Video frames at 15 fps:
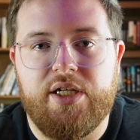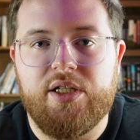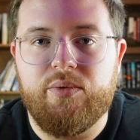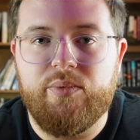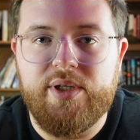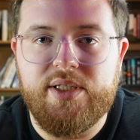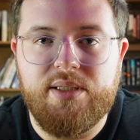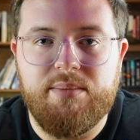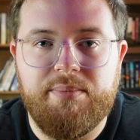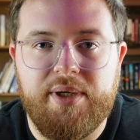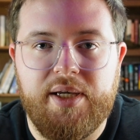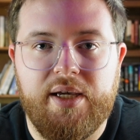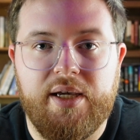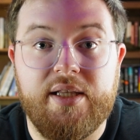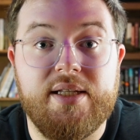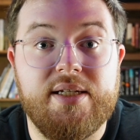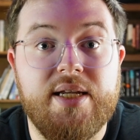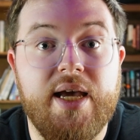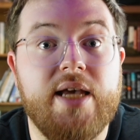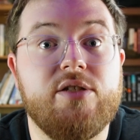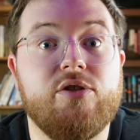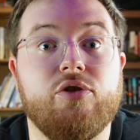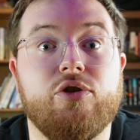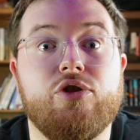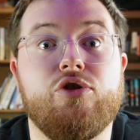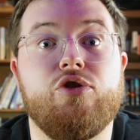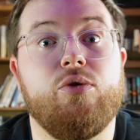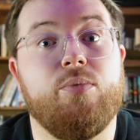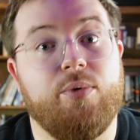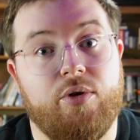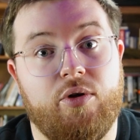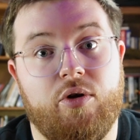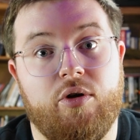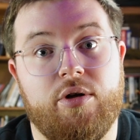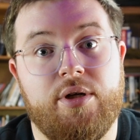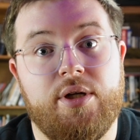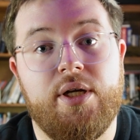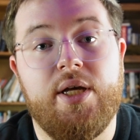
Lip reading: And the reason being, the tests are super hard.